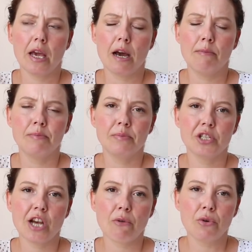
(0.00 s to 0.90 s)

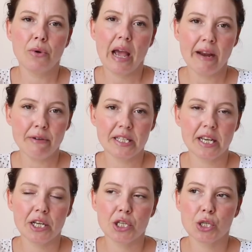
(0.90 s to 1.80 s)
Jarrell
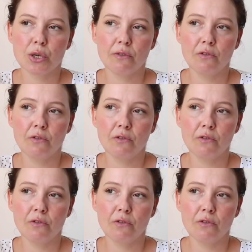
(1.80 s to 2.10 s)
Heritage